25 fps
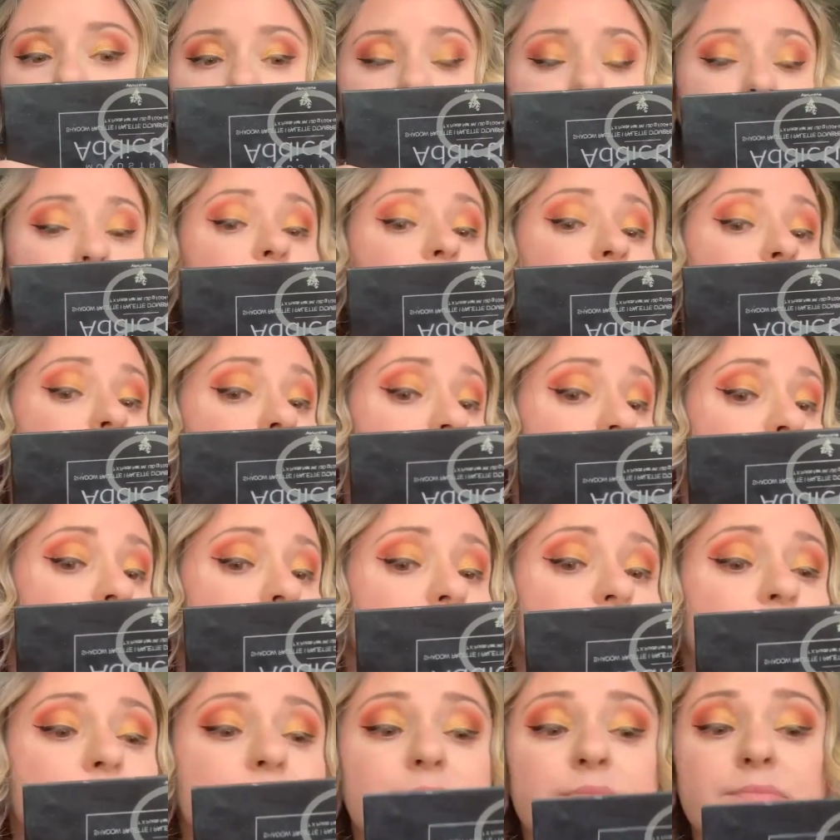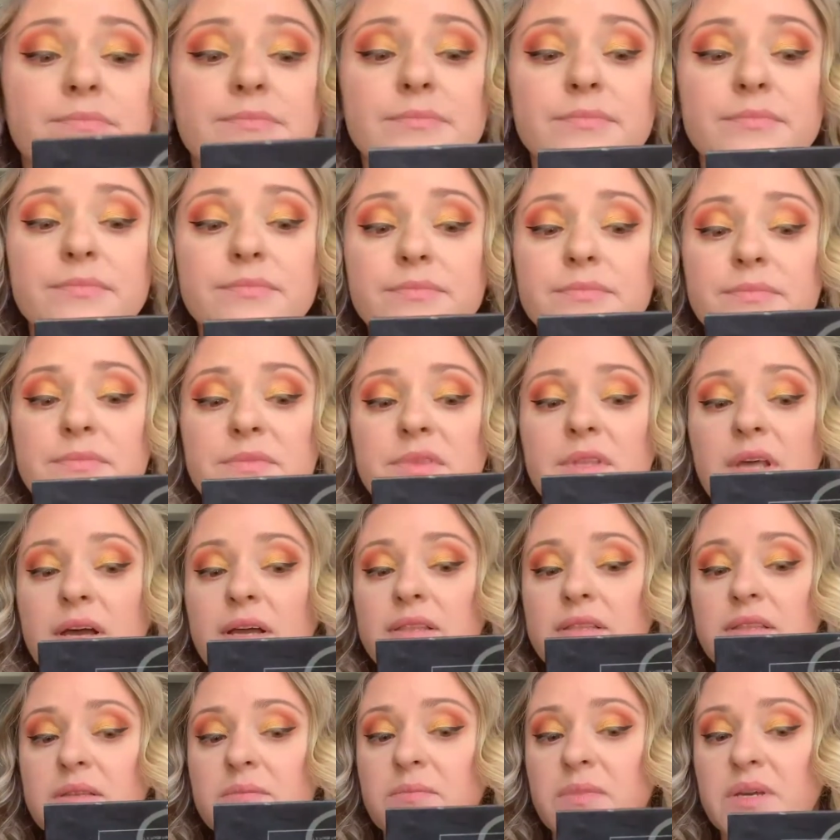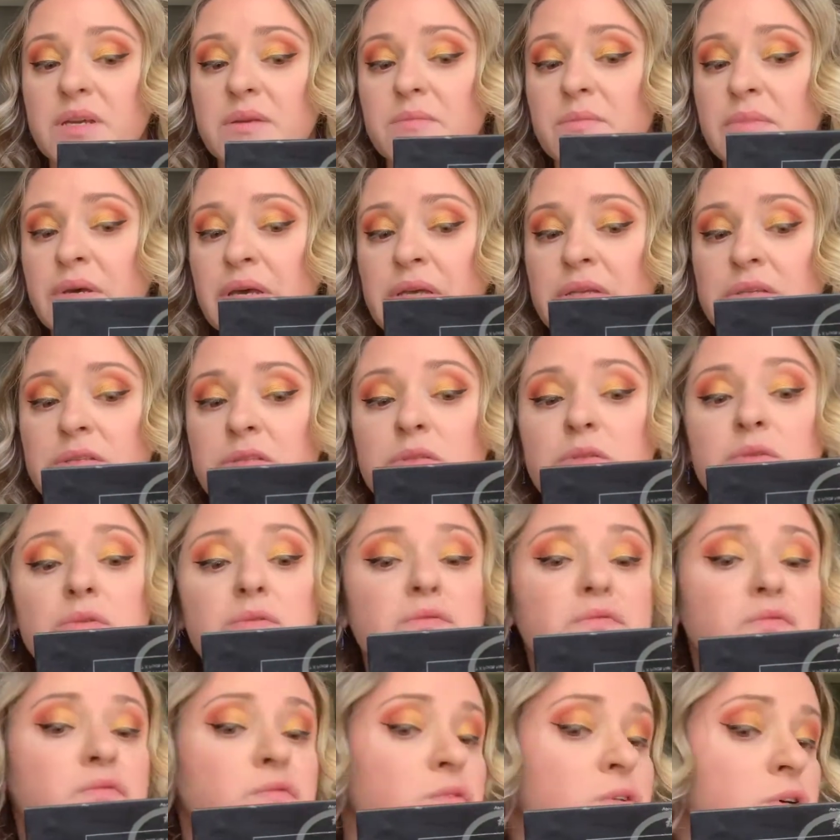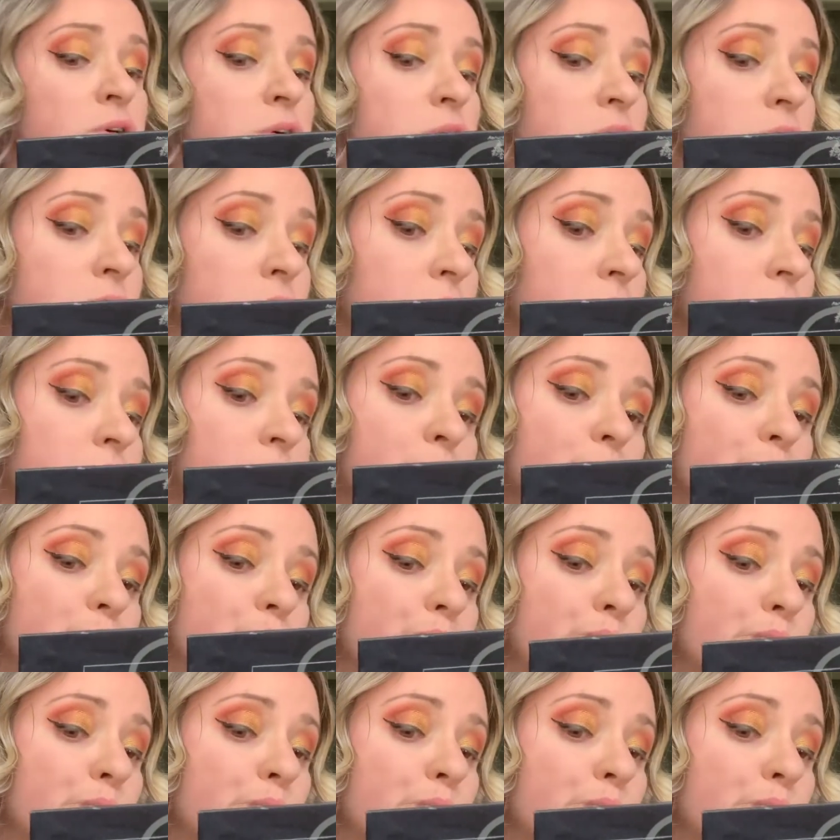Not my best work.